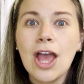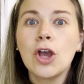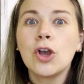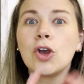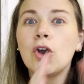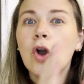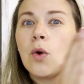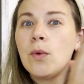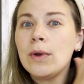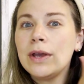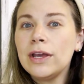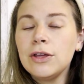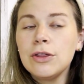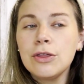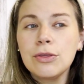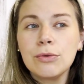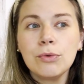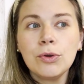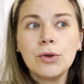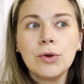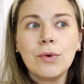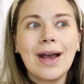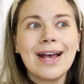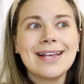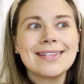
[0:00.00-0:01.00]
going
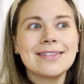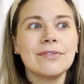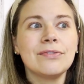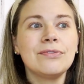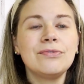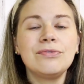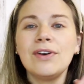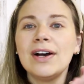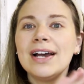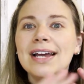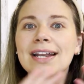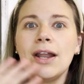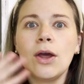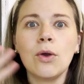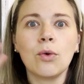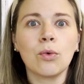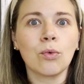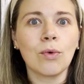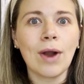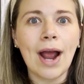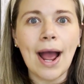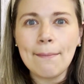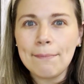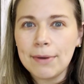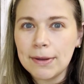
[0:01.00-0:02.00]
through as a fun
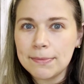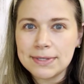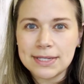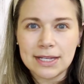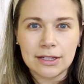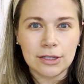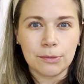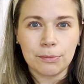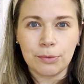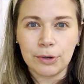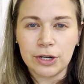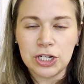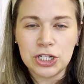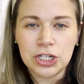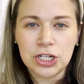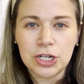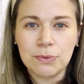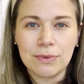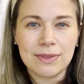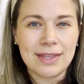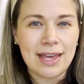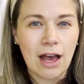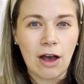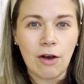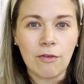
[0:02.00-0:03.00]
wrap-up celebration with
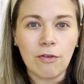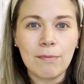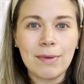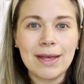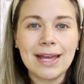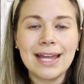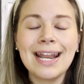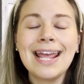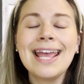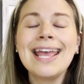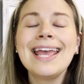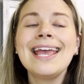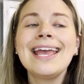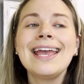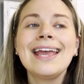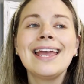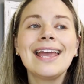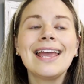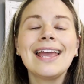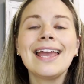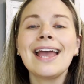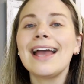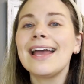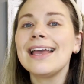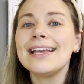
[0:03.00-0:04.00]
the alphabet
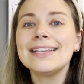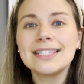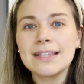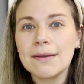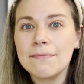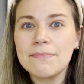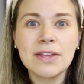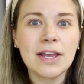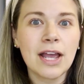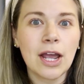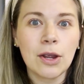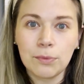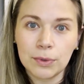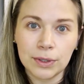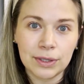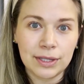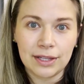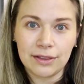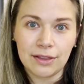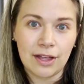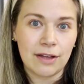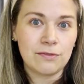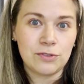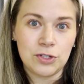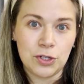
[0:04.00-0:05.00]
is something I really
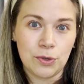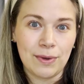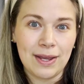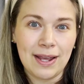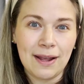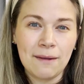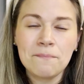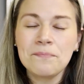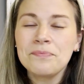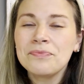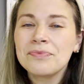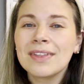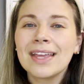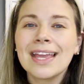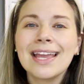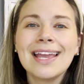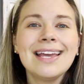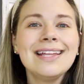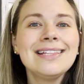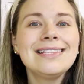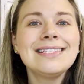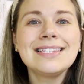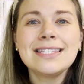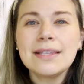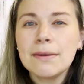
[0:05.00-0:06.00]
love doing.
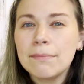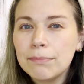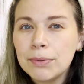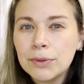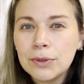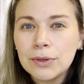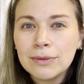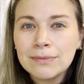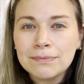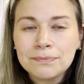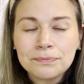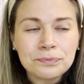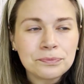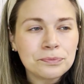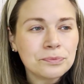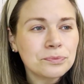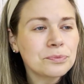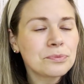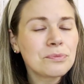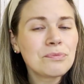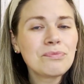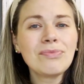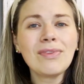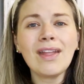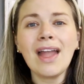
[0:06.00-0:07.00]
It's simple.
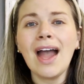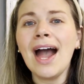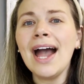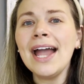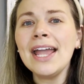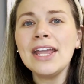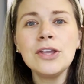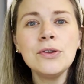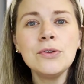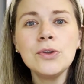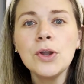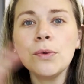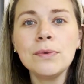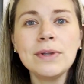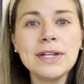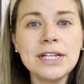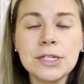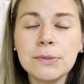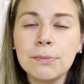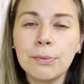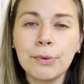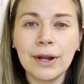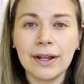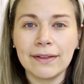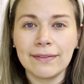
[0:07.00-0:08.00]
You don't need to
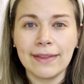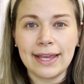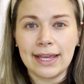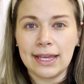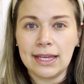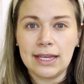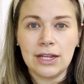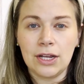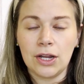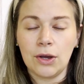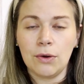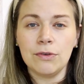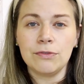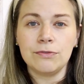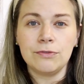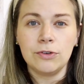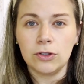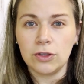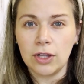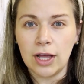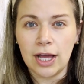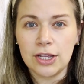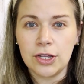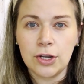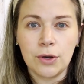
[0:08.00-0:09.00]
bring a full
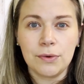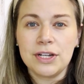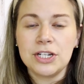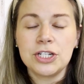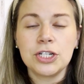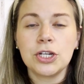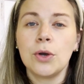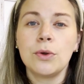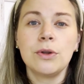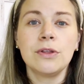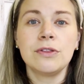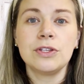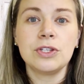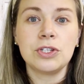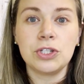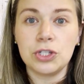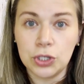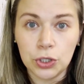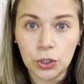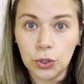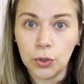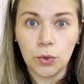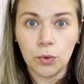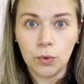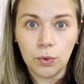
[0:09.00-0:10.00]
on, you don't need to go to the
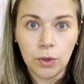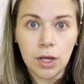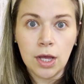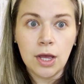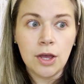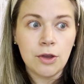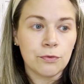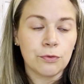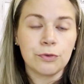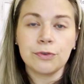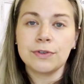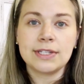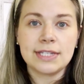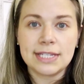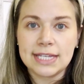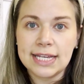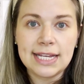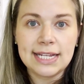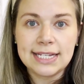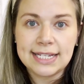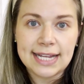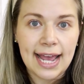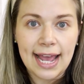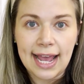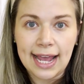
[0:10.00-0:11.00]
zoo for Z
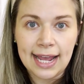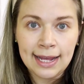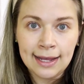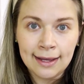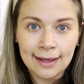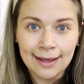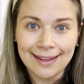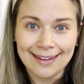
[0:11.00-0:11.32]
Day.